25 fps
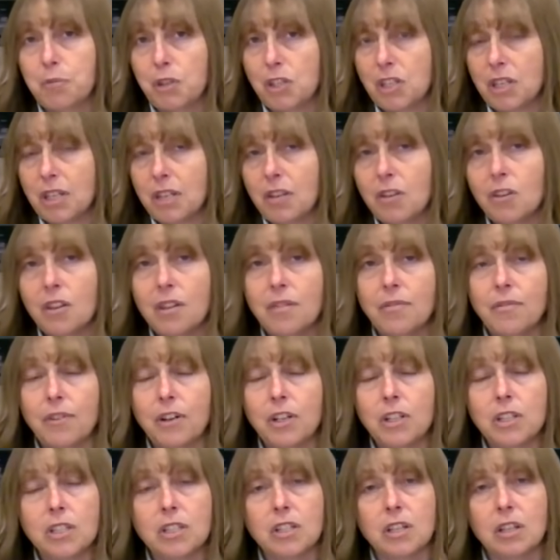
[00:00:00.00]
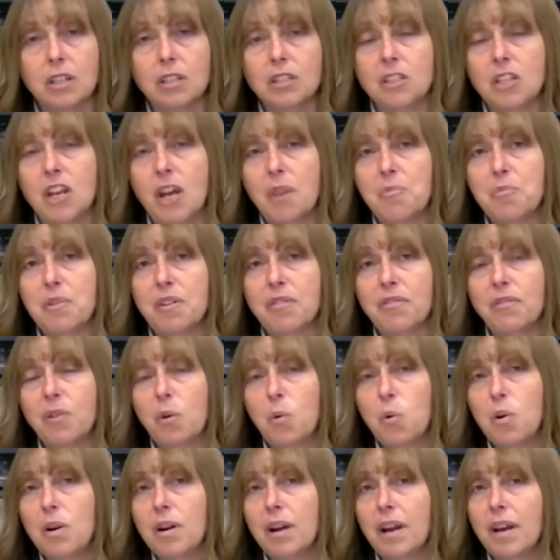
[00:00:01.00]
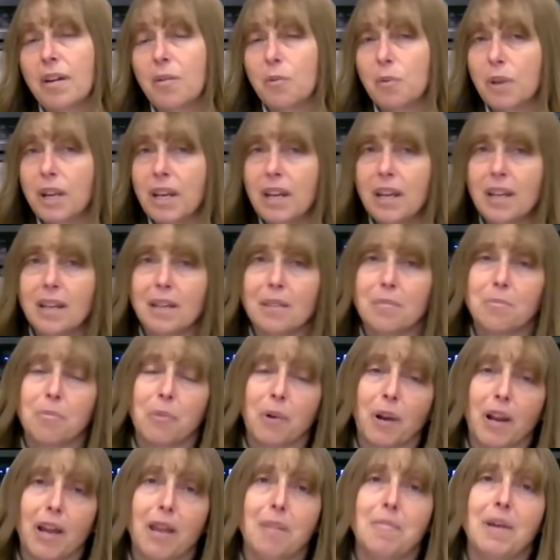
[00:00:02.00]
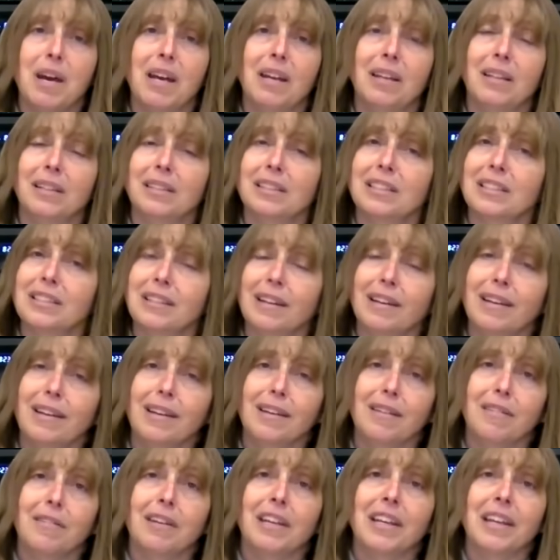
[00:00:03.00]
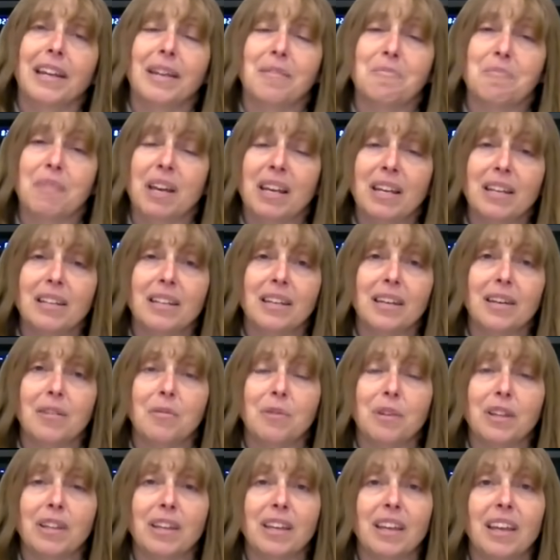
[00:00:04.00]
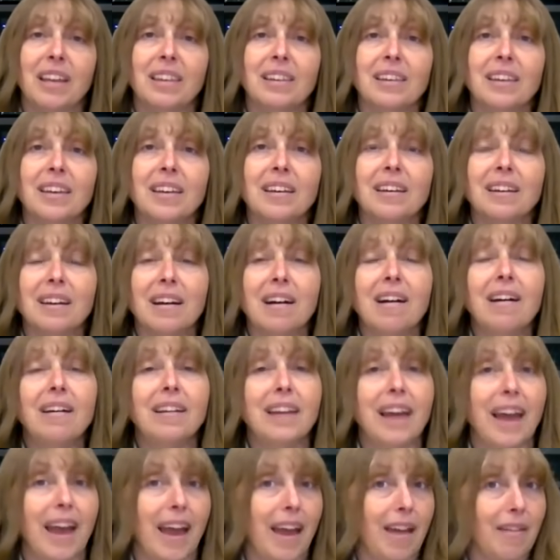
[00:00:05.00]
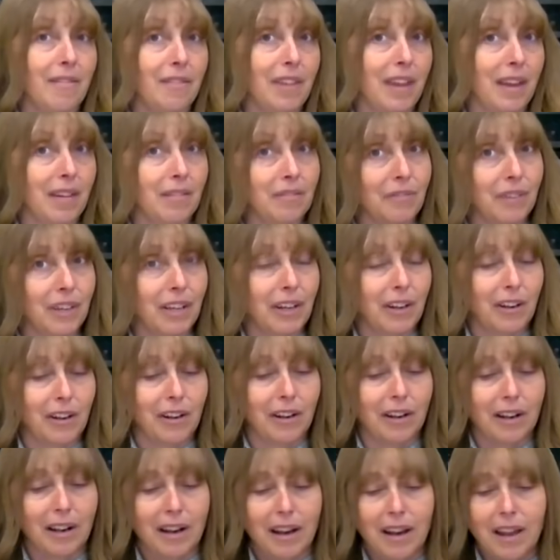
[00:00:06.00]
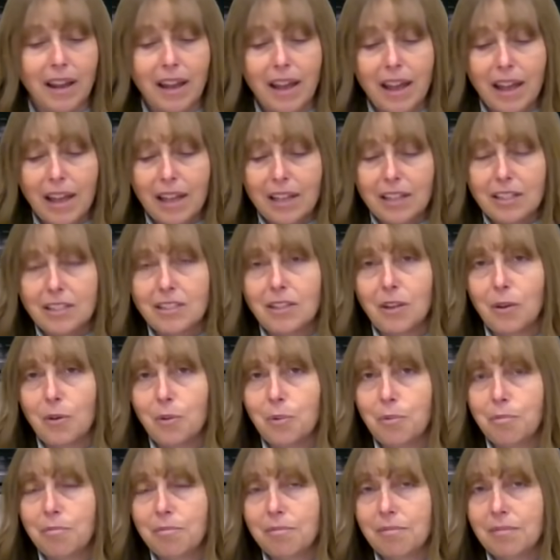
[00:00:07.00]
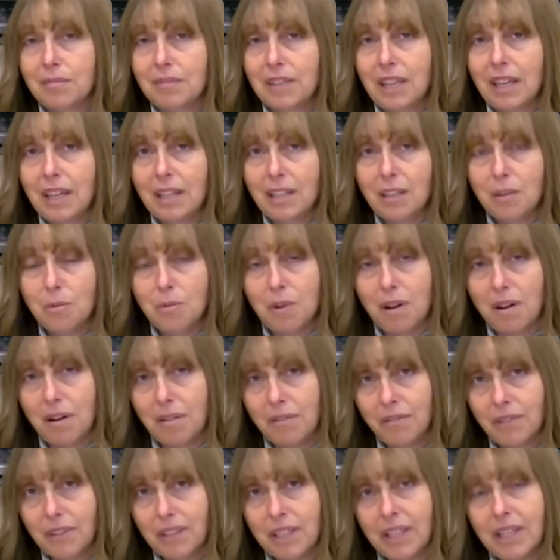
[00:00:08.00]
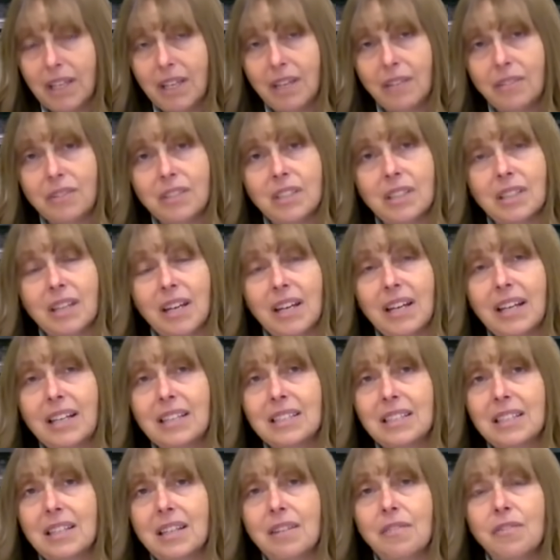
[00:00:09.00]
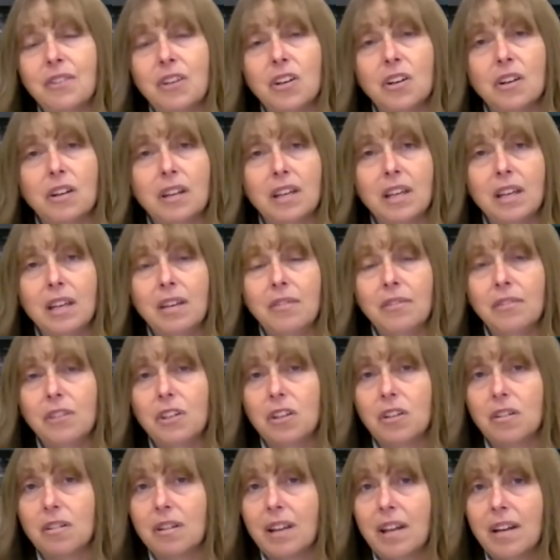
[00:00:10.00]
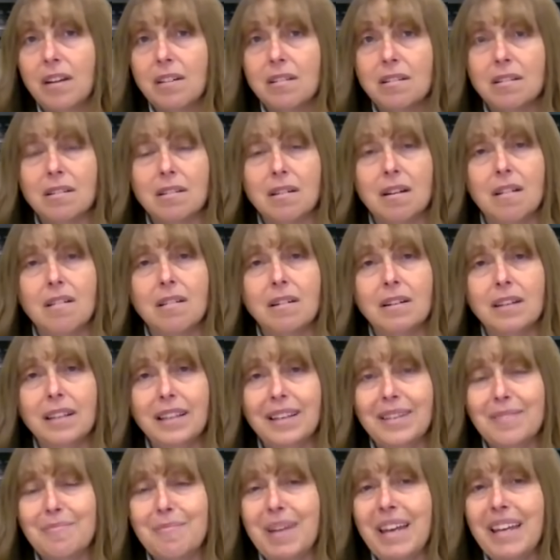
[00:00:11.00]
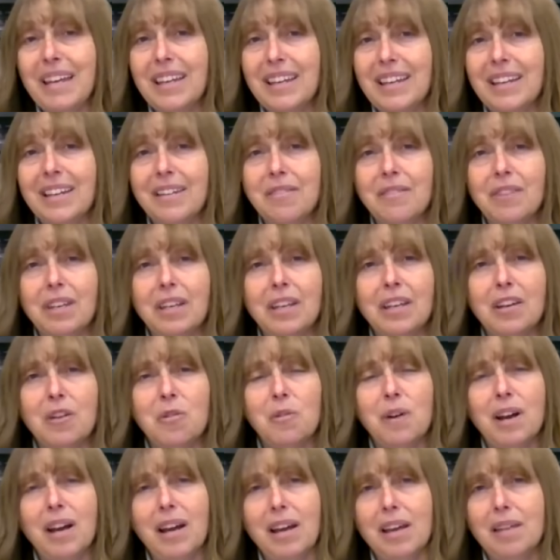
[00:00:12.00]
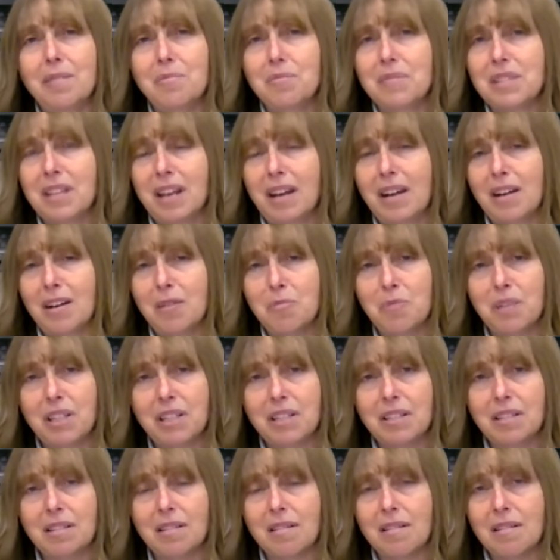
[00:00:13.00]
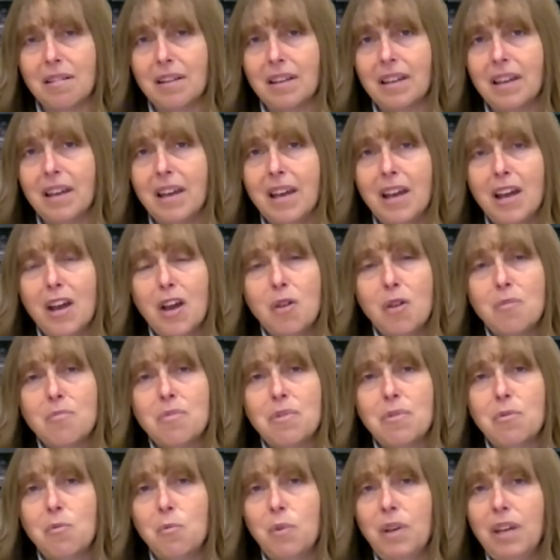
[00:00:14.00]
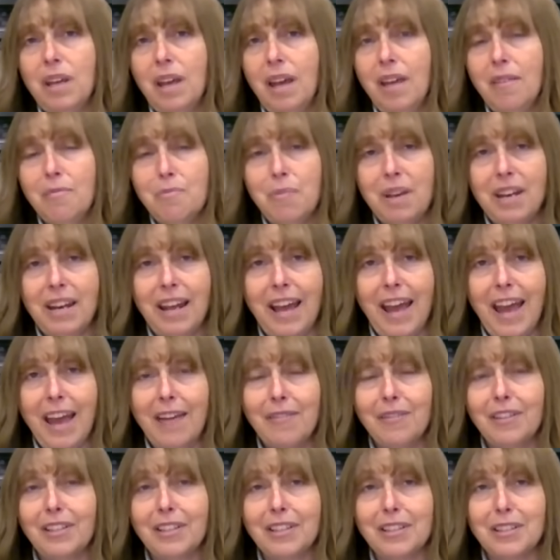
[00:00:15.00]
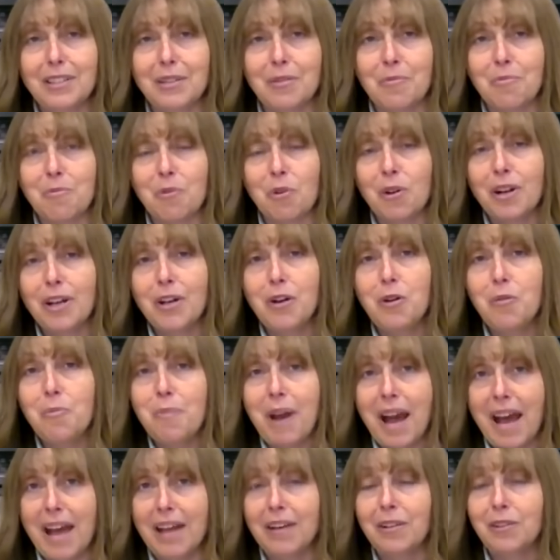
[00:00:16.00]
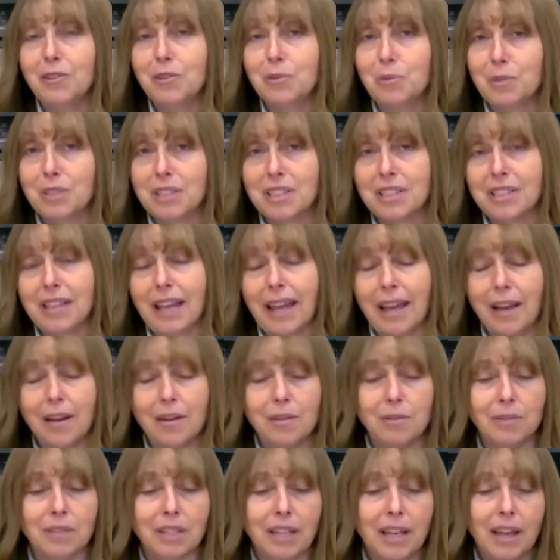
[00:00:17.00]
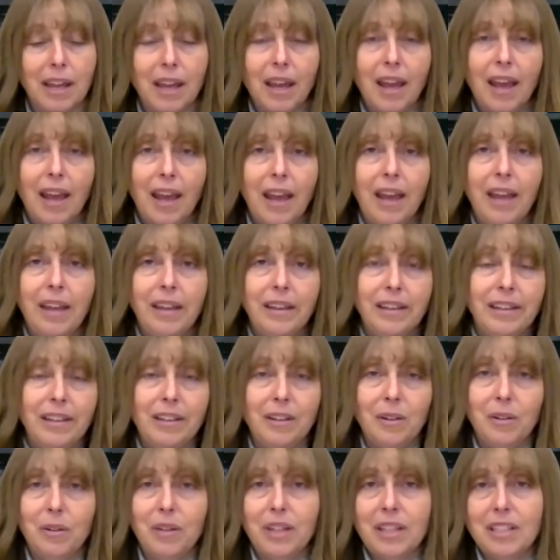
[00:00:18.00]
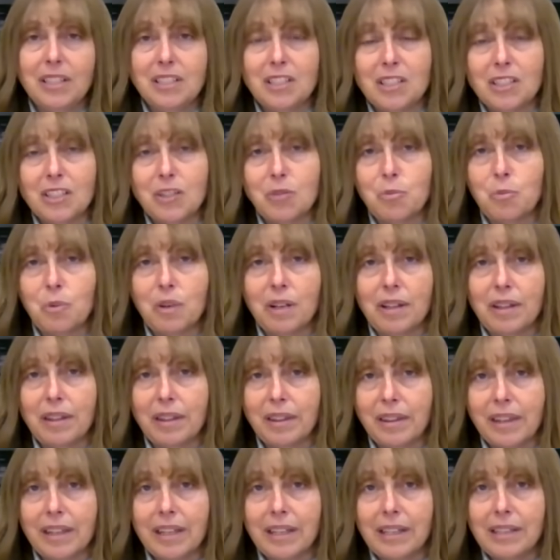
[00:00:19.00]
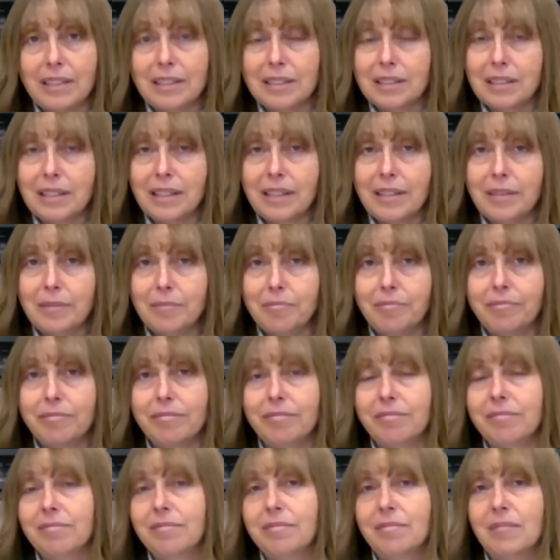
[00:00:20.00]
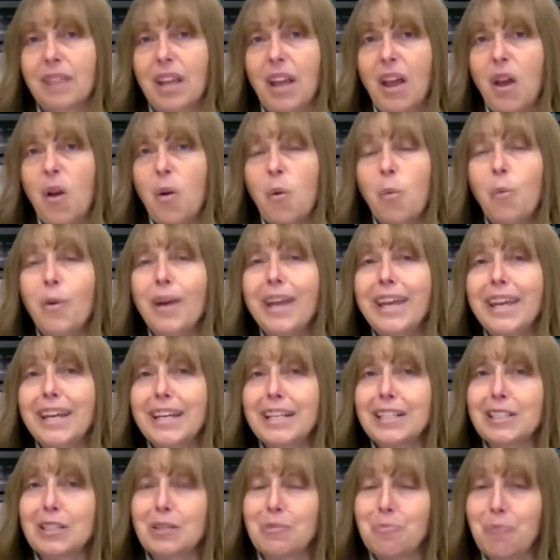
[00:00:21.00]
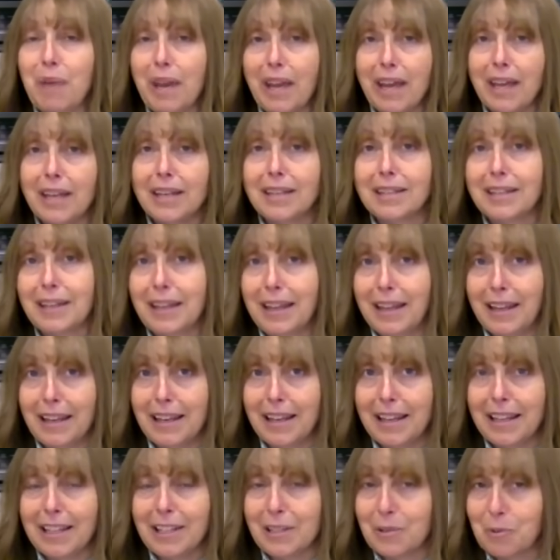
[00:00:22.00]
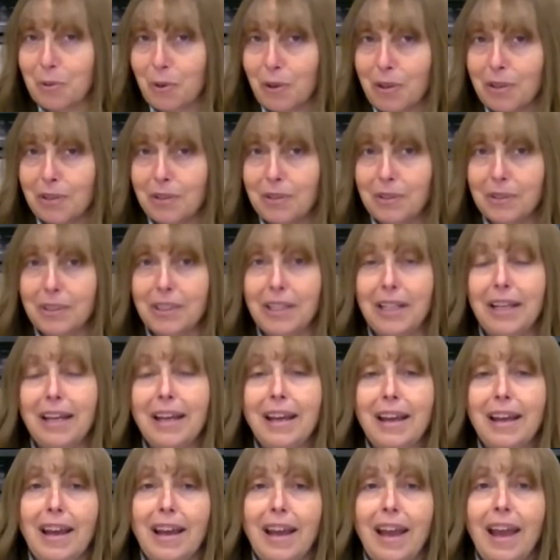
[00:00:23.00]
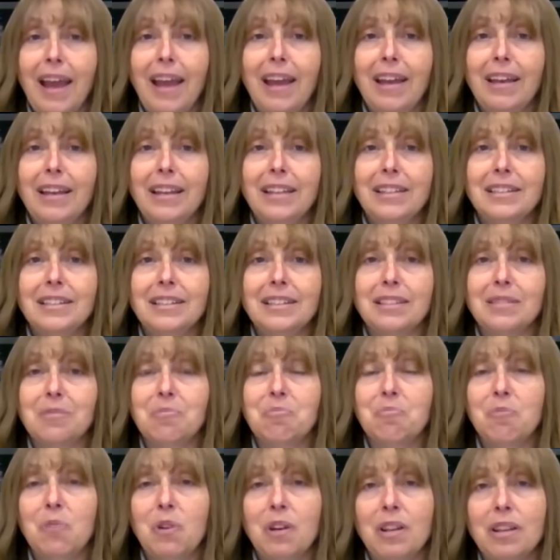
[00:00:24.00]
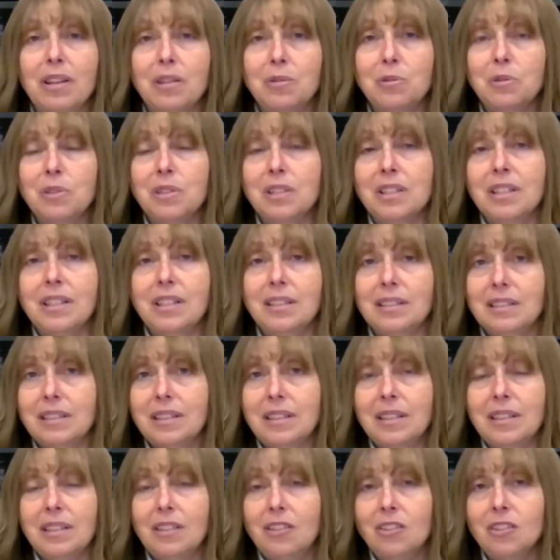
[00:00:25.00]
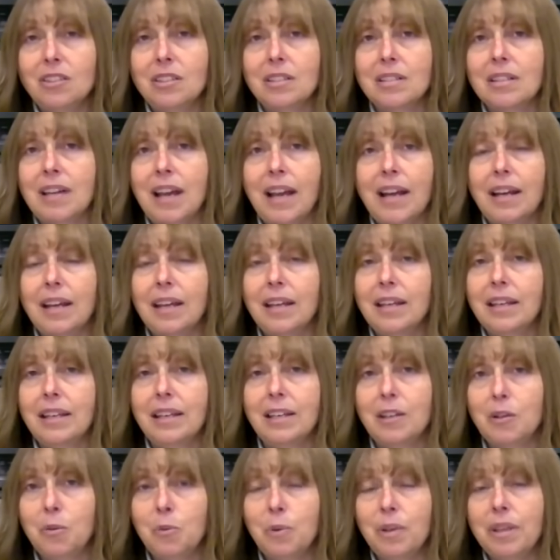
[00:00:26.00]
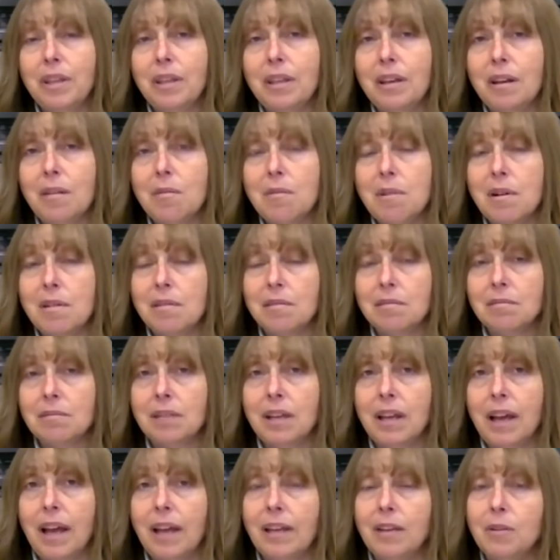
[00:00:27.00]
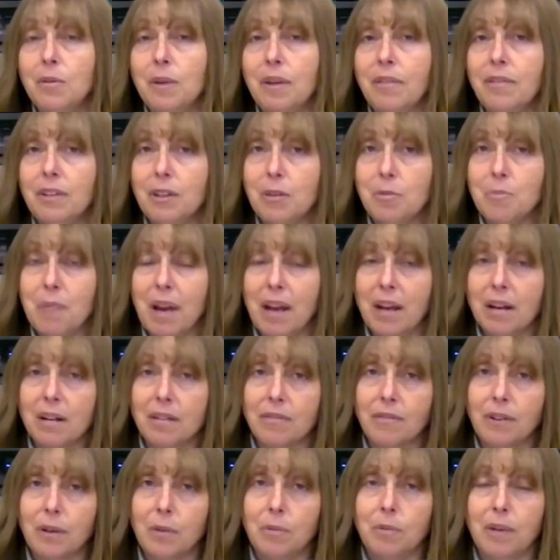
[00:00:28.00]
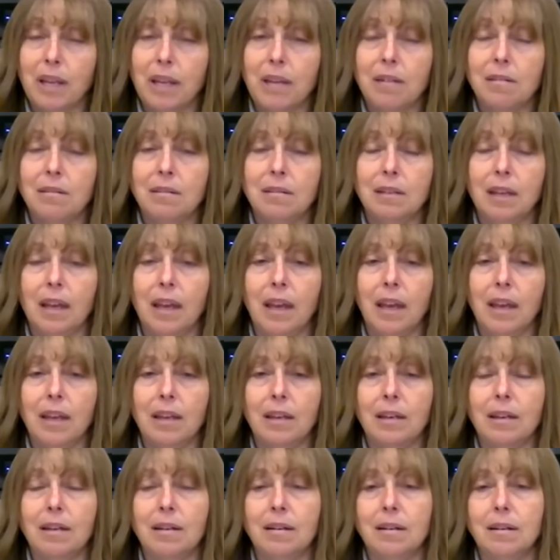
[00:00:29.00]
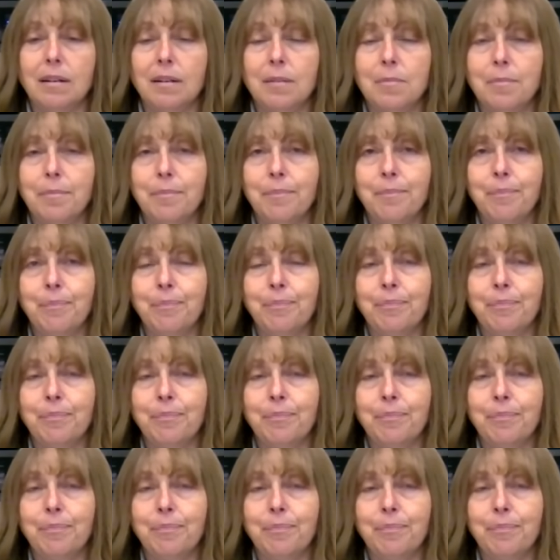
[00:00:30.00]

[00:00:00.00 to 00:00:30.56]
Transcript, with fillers: particularly 1 John chapter 4, and read it and pray about it and study on it and meditate with it and let God have that fear. So thank you all for the gifts. And like I said, if your gift, your letter, your card didn't make it in a video, I am terribly sorry. But we have been having some real battles with sound. And, you know, that's just one of the things that we expect in this world. And it's one of those things that you just kind of got to deal with and go on. I do have a new microphone now, and I